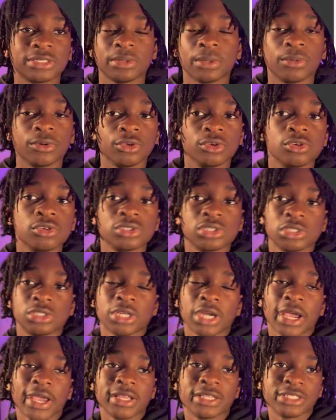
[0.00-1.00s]
people use to
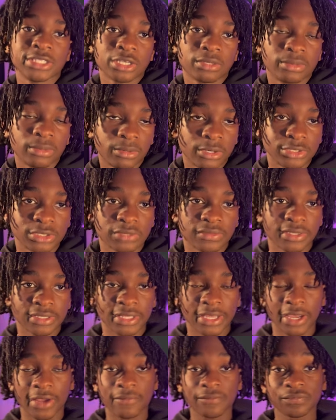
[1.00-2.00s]
try and sell people and stuff like
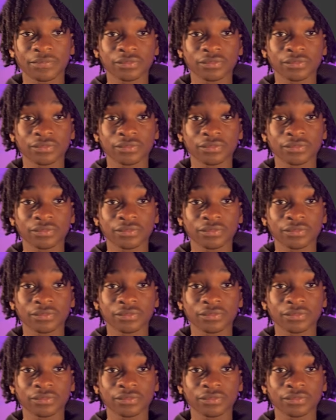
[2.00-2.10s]
that.